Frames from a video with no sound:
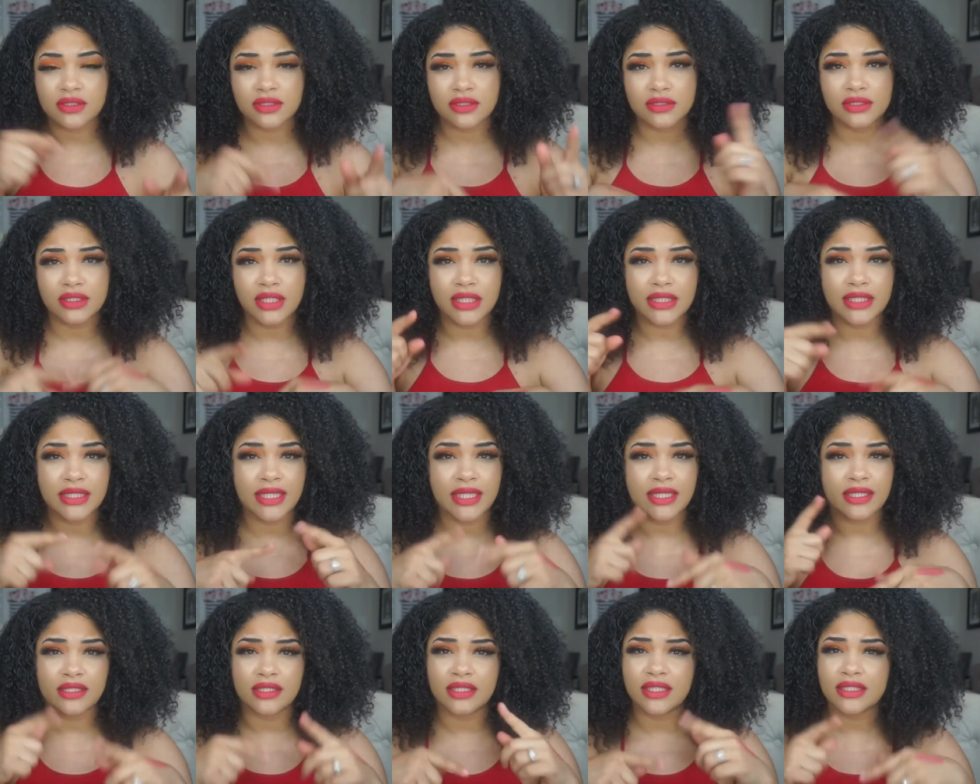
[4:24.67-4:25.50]
the
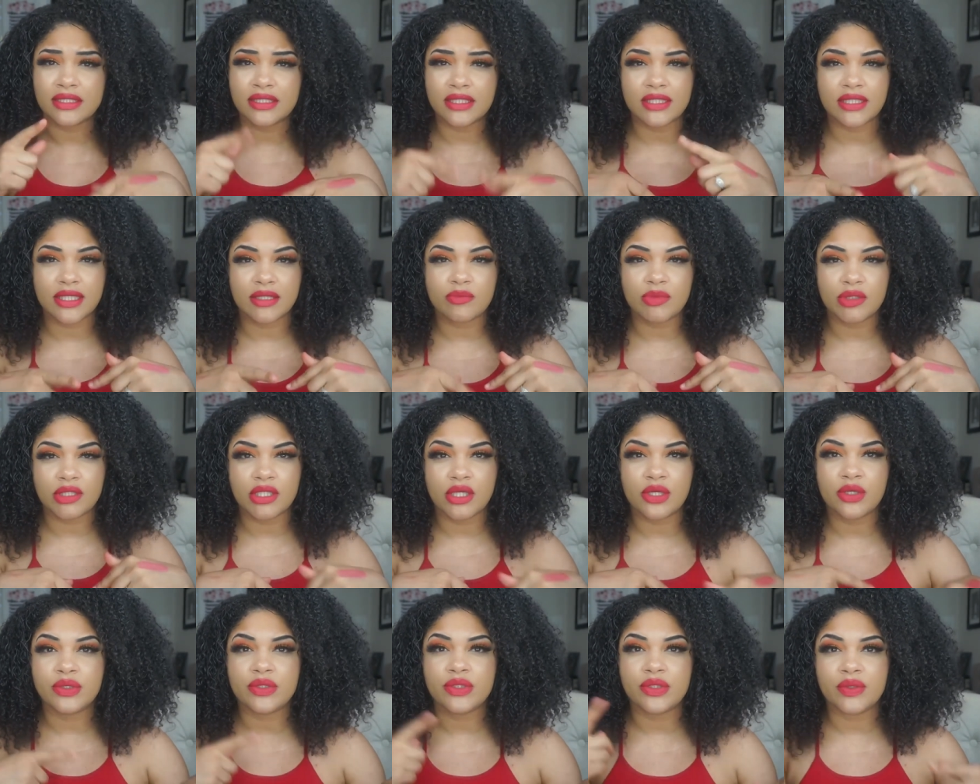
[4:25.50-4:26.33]
link, click the link
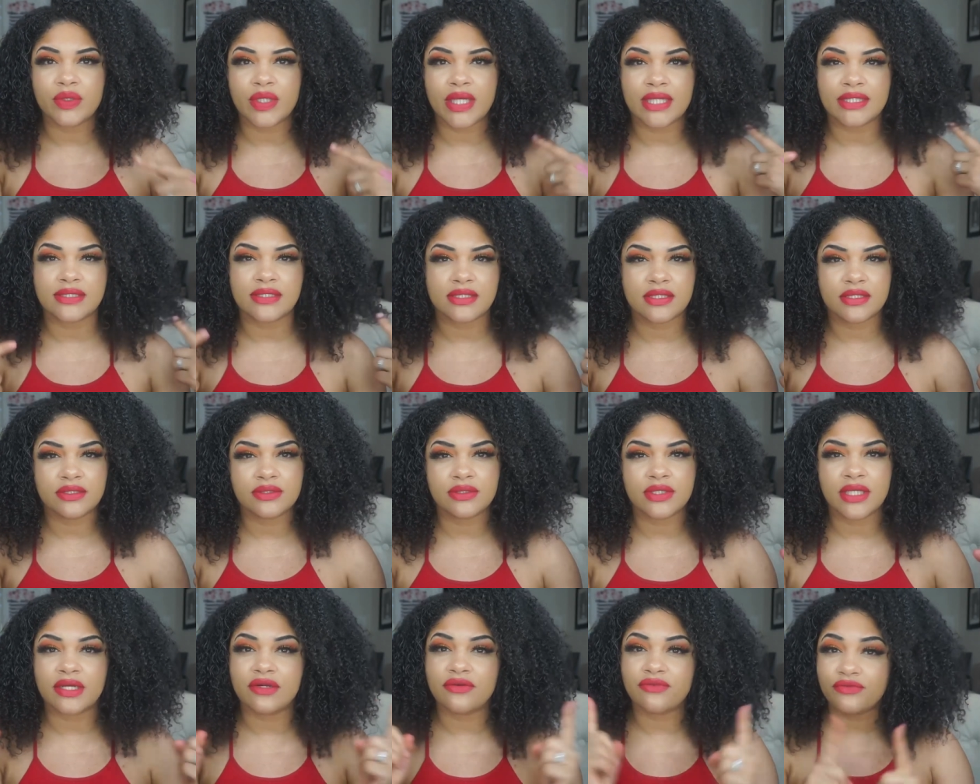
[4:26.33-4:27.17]
below, you'll get to
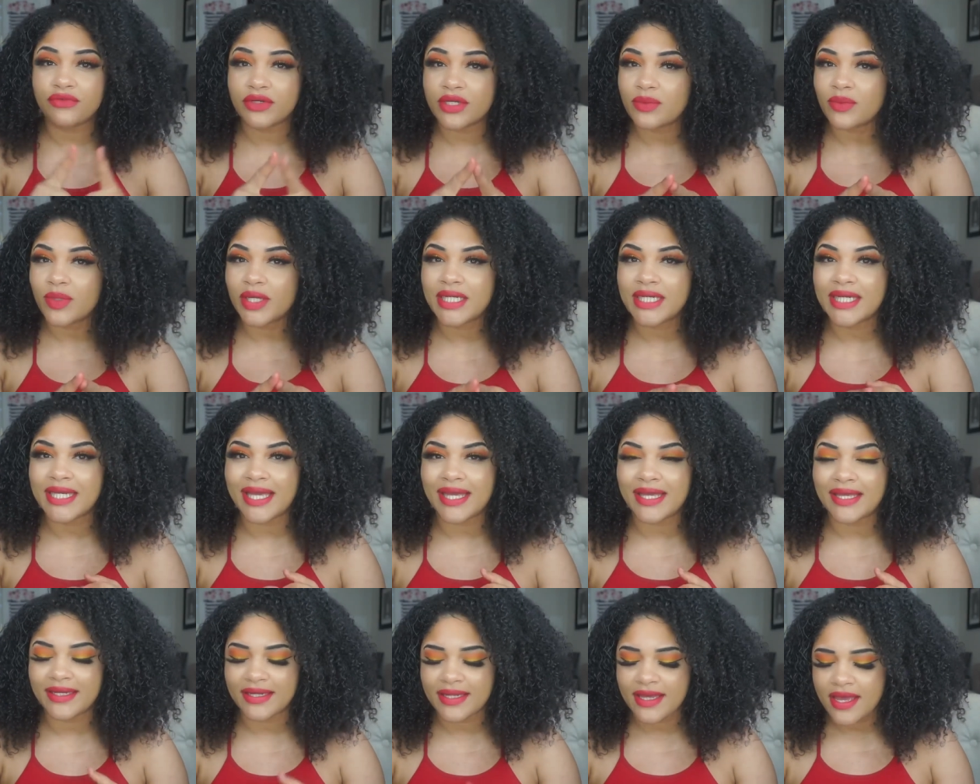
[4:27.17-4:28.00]
get a free one
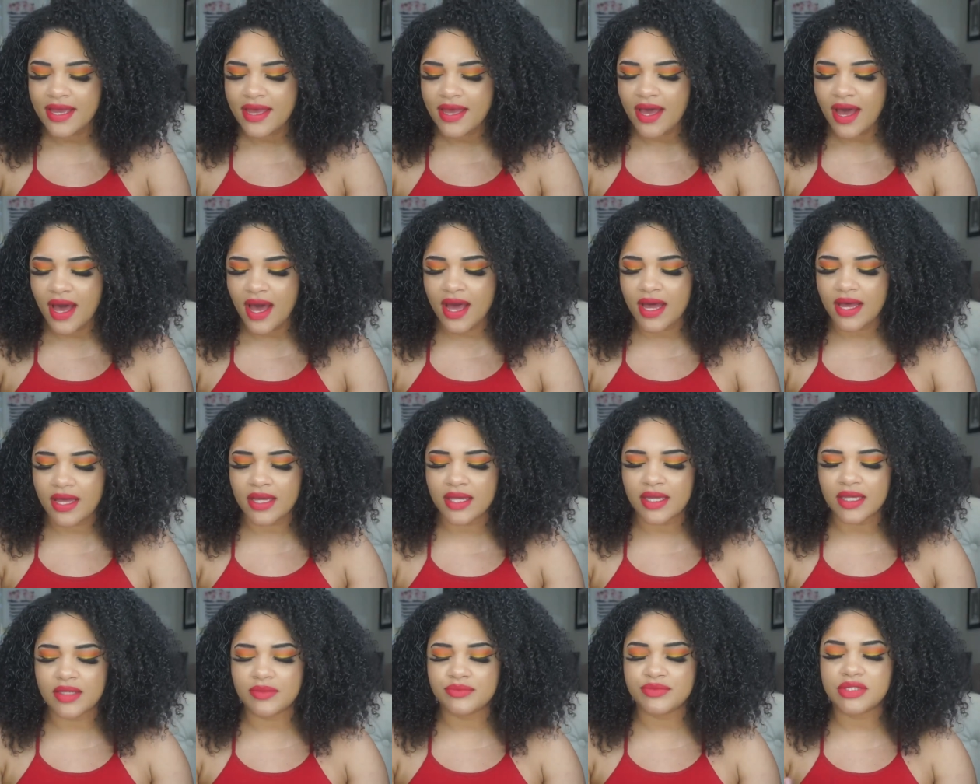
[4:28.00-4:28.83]
again.
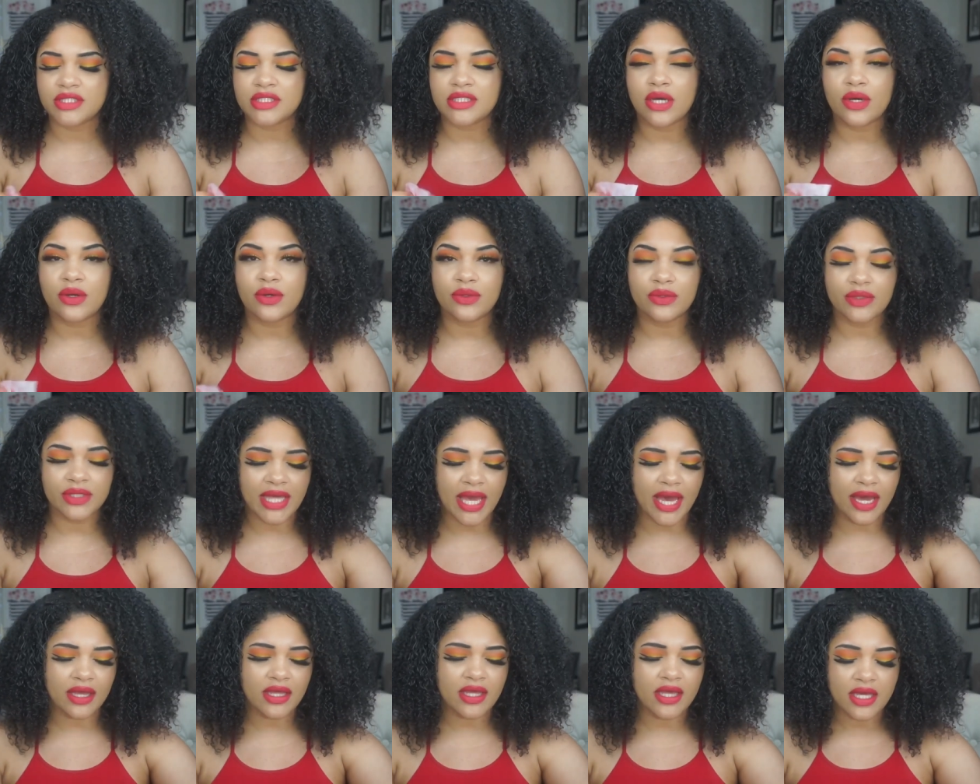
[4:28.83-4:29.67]
Um, so
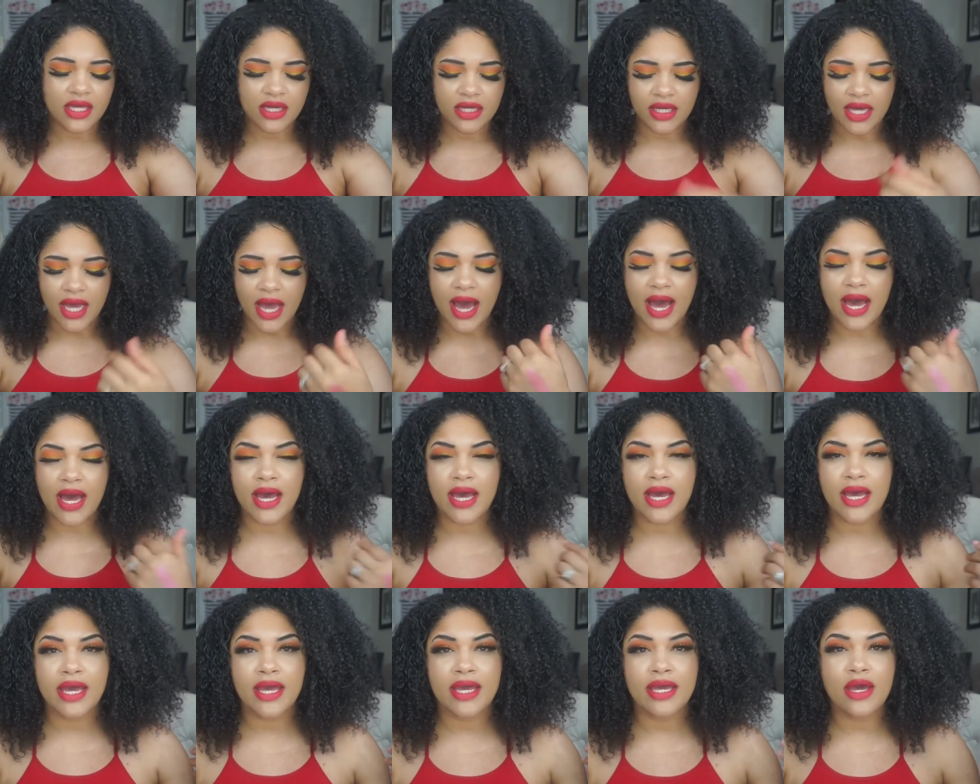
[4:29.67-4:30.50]
yeah,
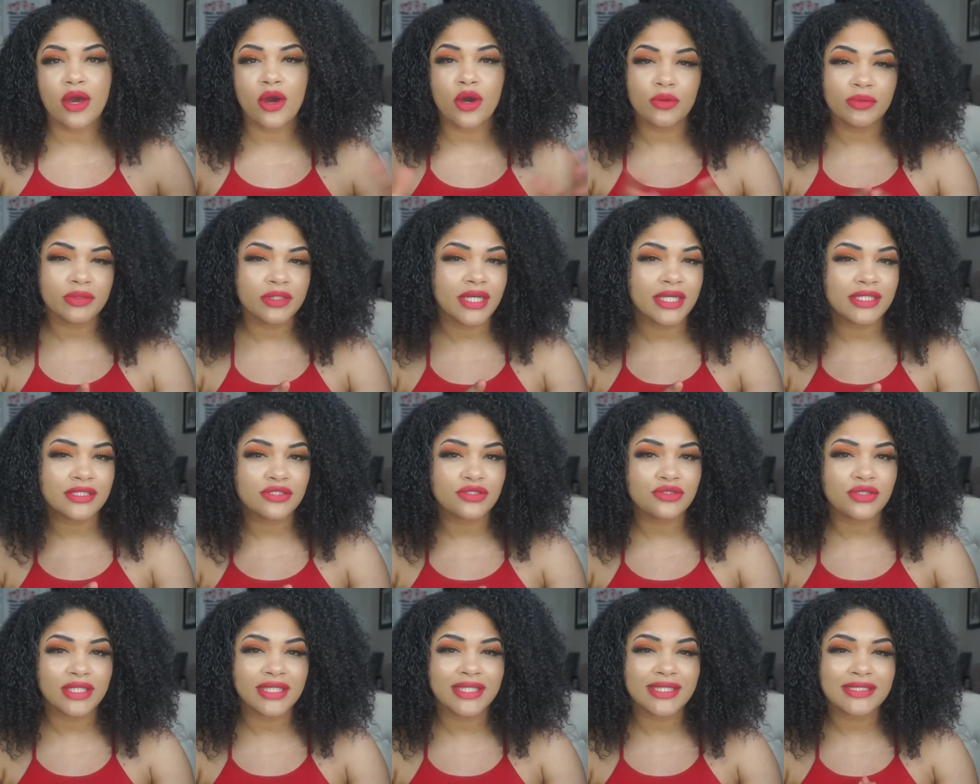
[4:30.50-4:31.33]
I hope you guys
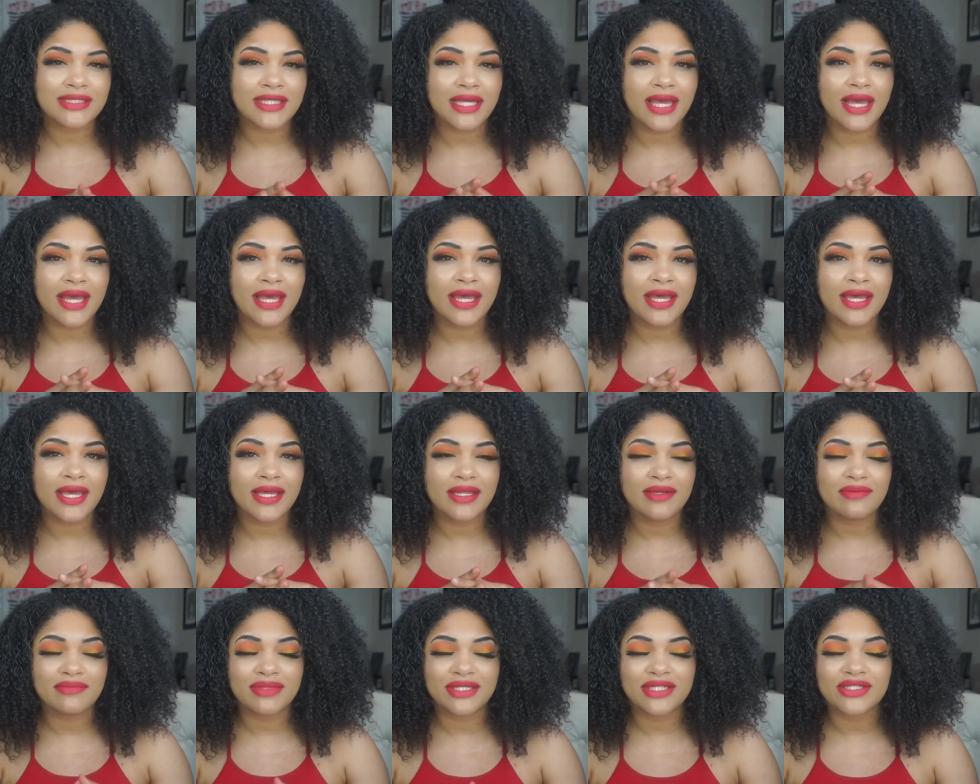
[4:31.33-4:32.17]
enjoyed this
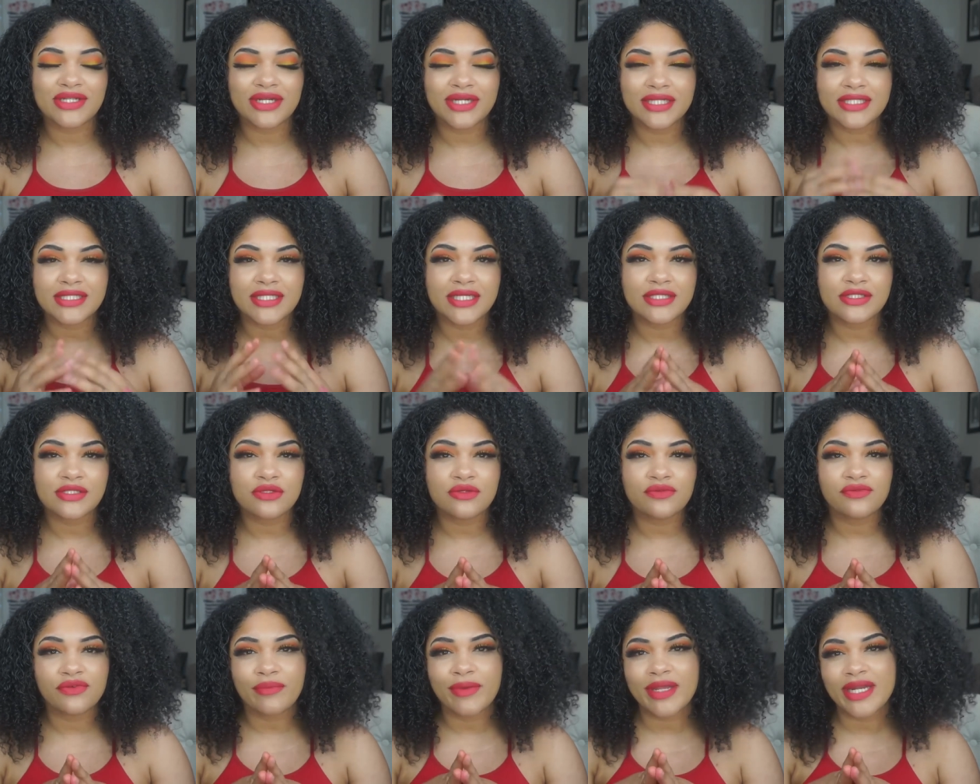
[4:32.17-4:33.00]
and be sure to stay
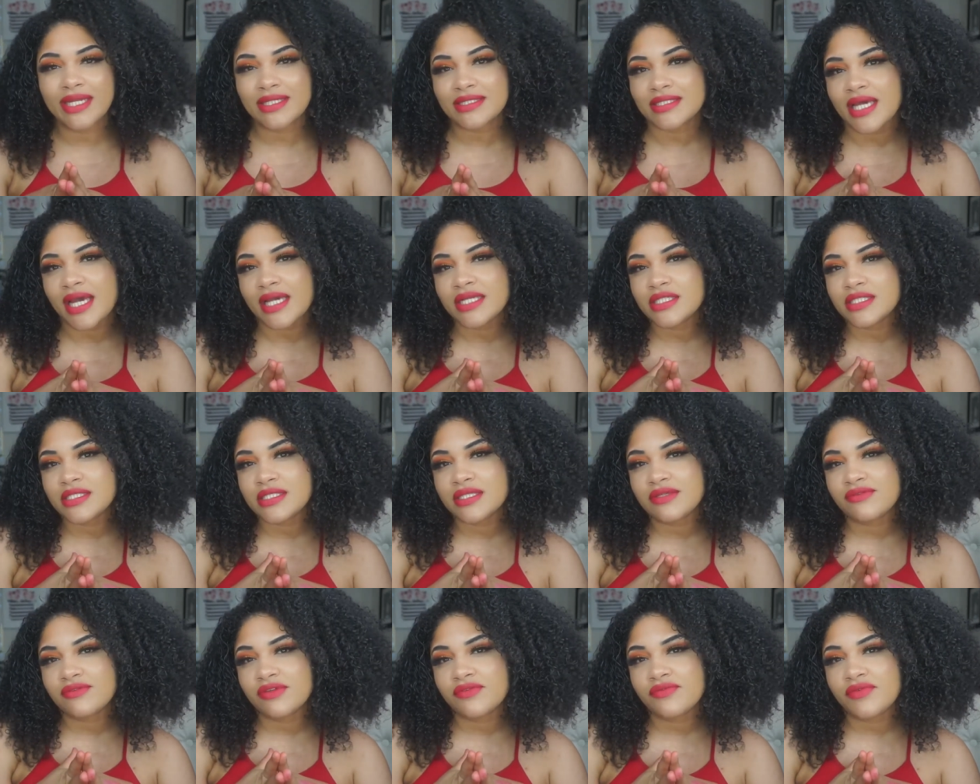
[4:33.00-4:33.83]
tuned for my next
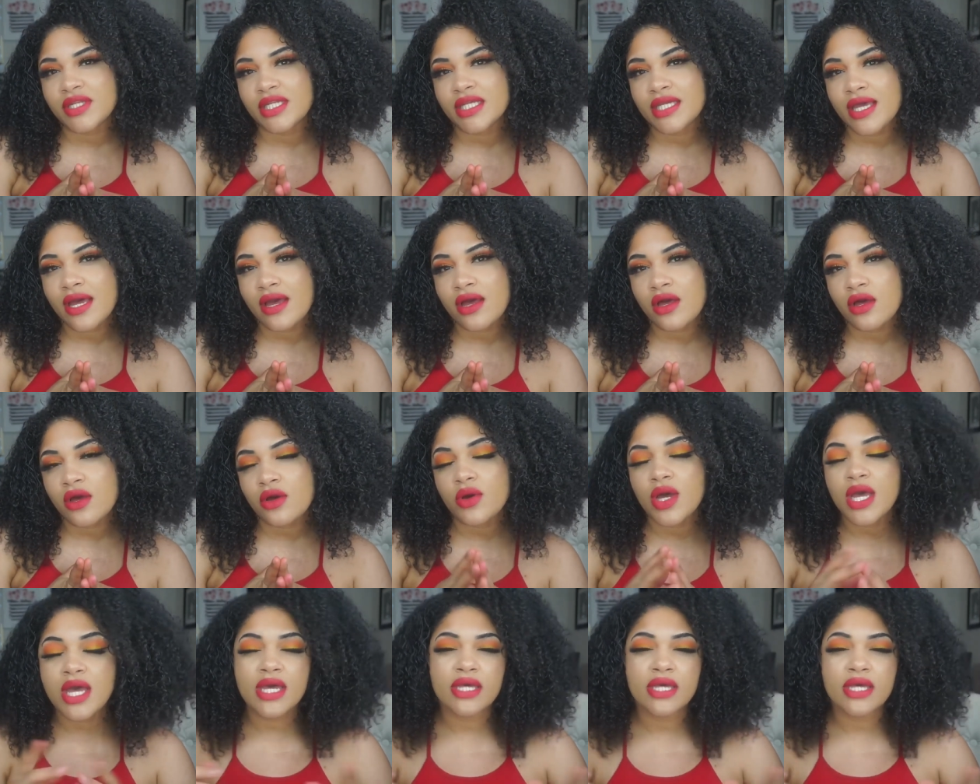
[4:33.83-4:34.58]
IGTV video.